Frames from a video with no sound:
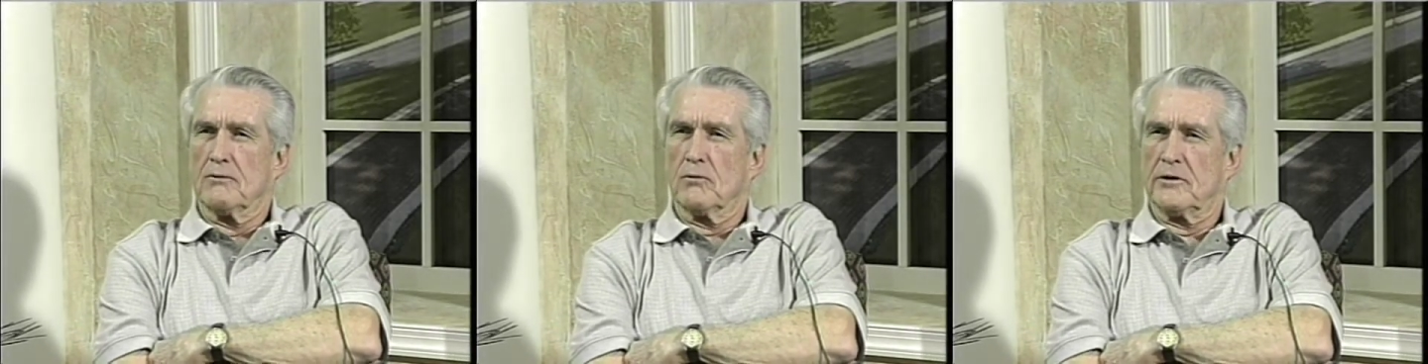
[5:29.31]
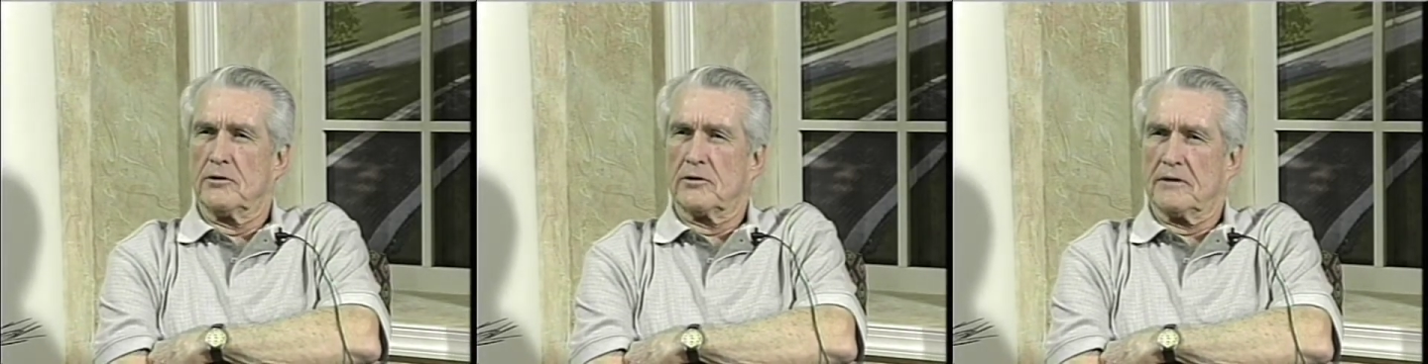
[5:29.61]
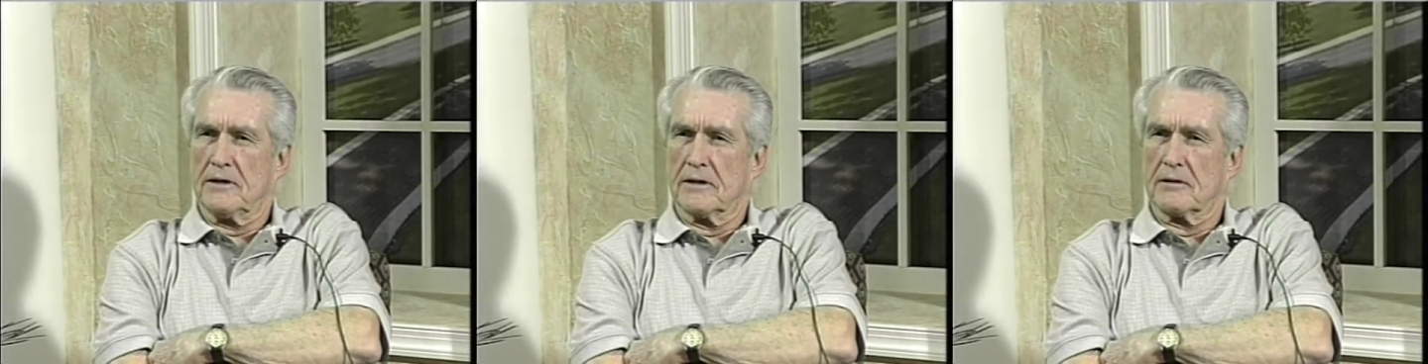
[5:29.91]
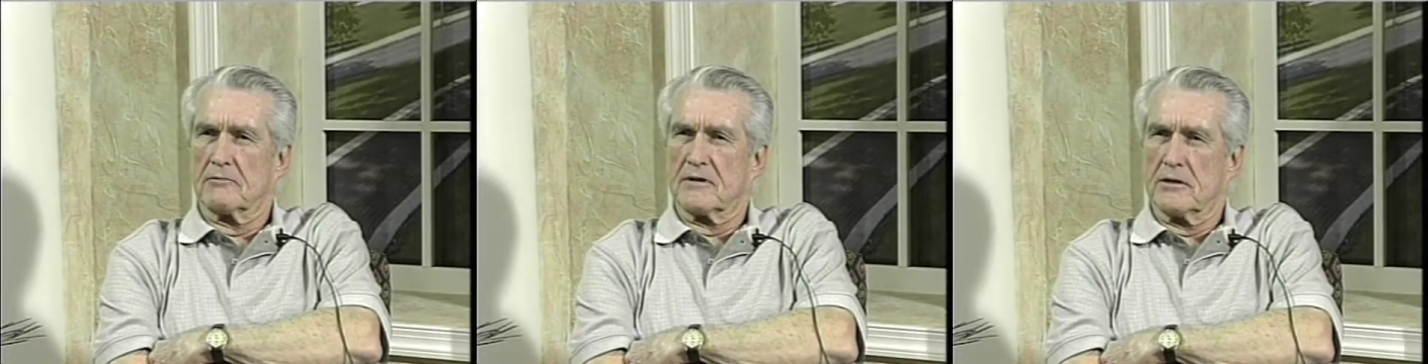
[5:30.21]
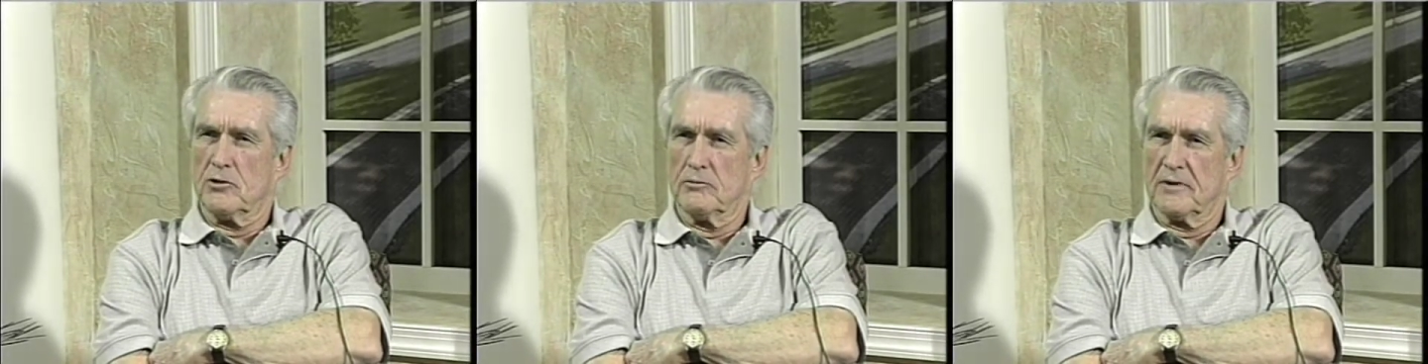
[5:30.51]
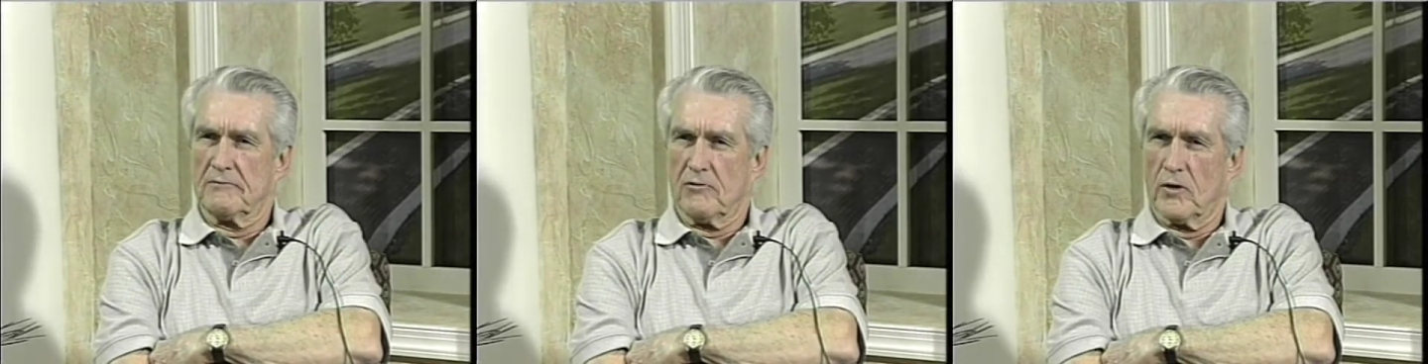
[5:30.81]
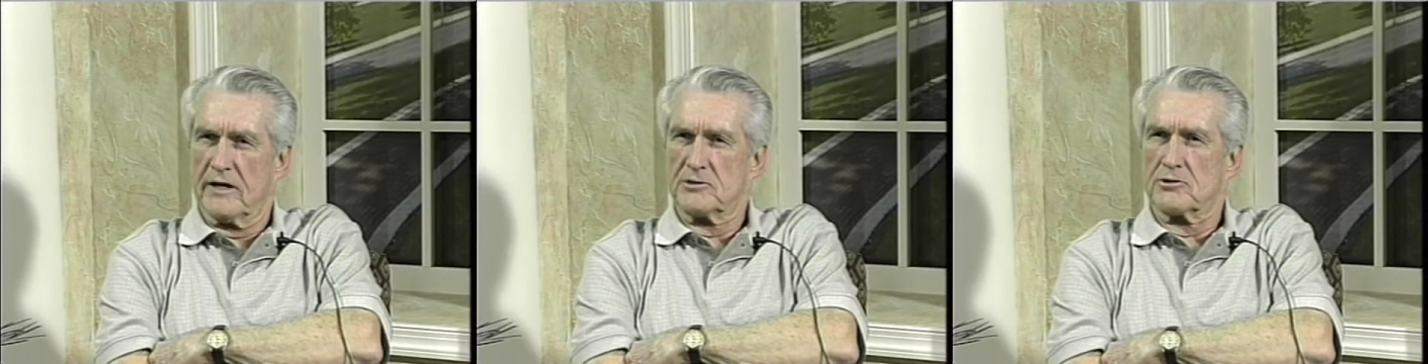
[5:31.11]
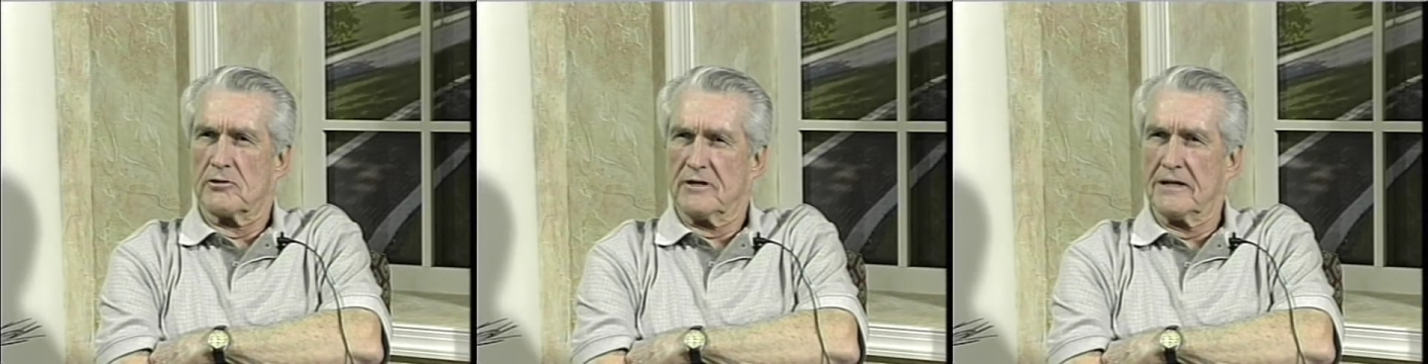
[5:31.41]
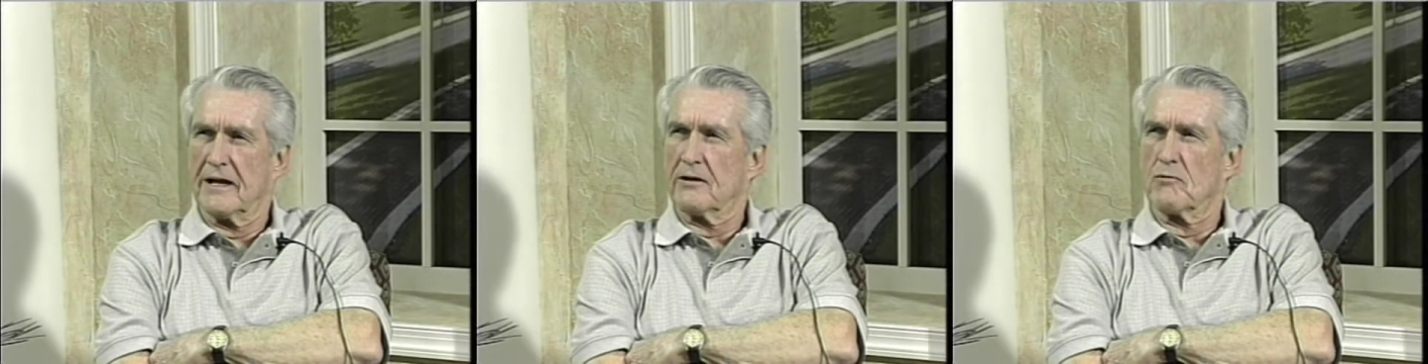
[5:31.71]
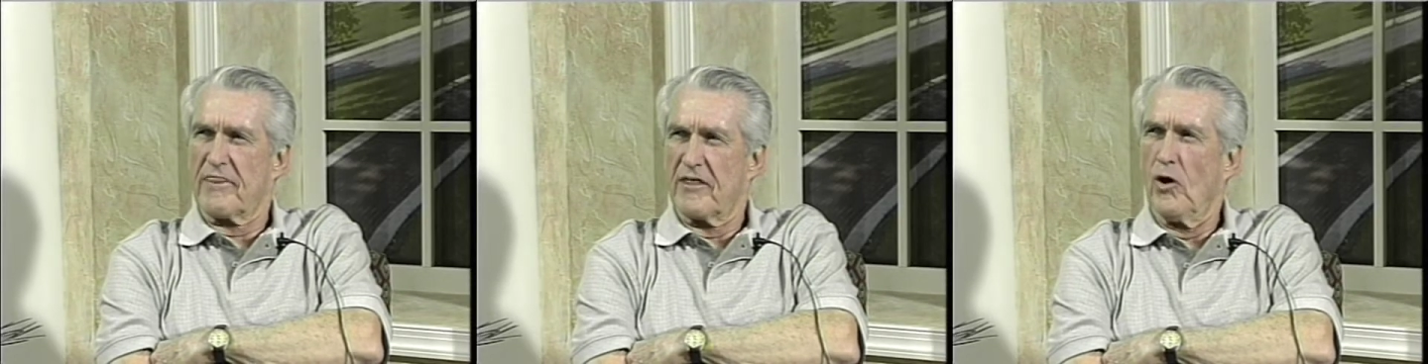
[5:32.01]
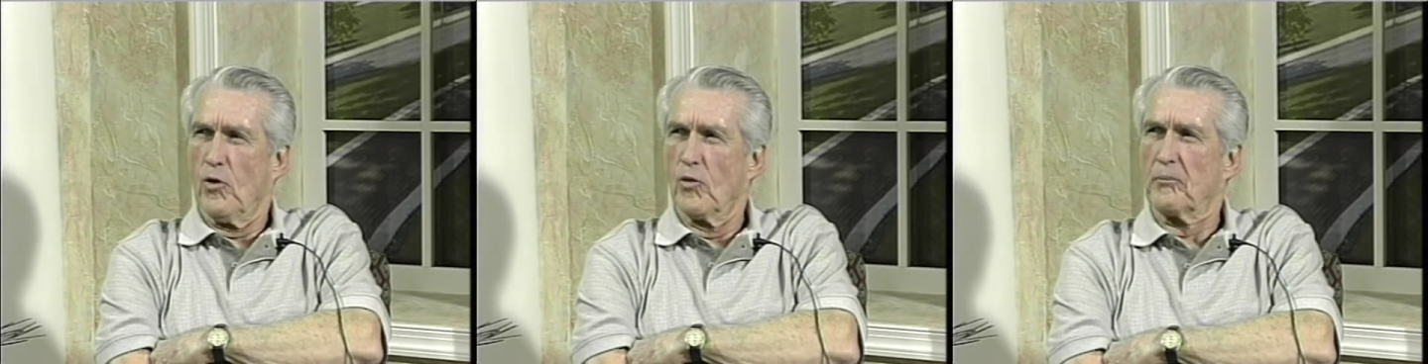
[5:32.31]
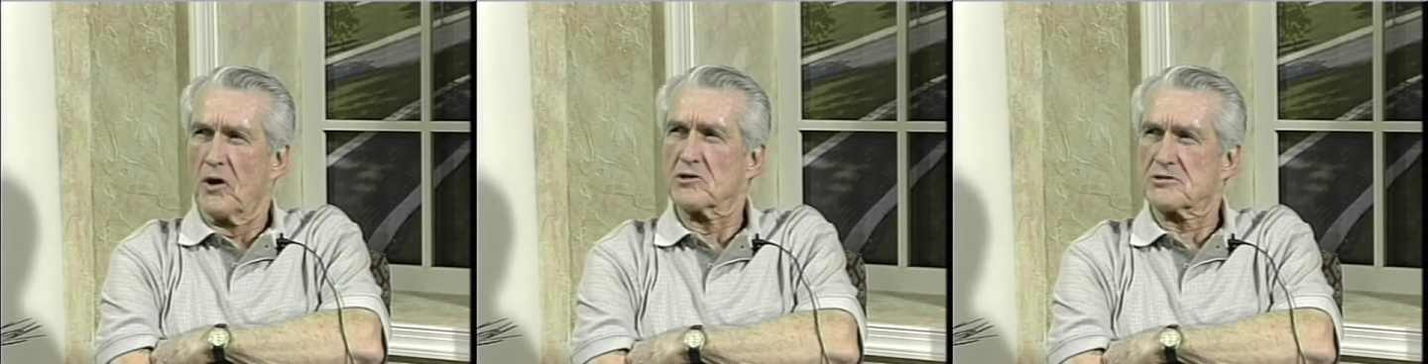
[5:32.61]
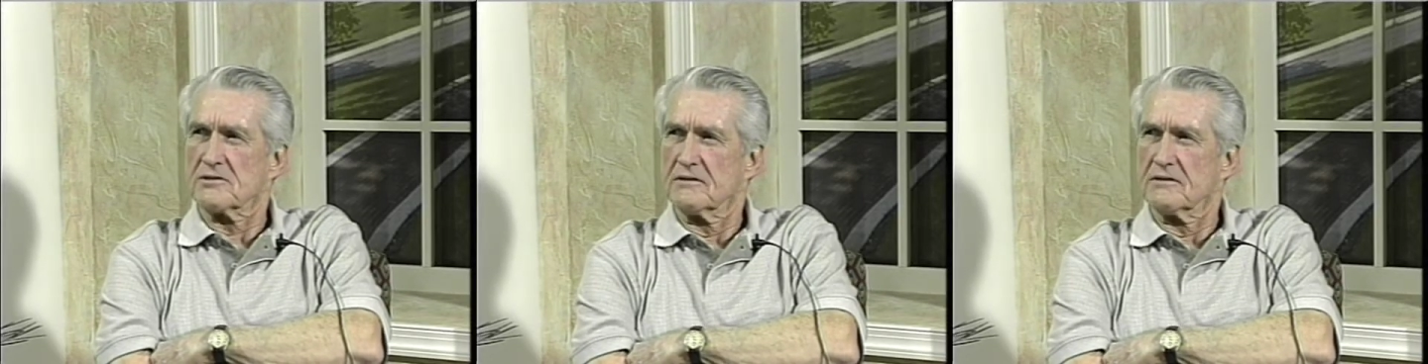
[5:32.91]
when you're dealing with a human voice, you're dealing with the whole person.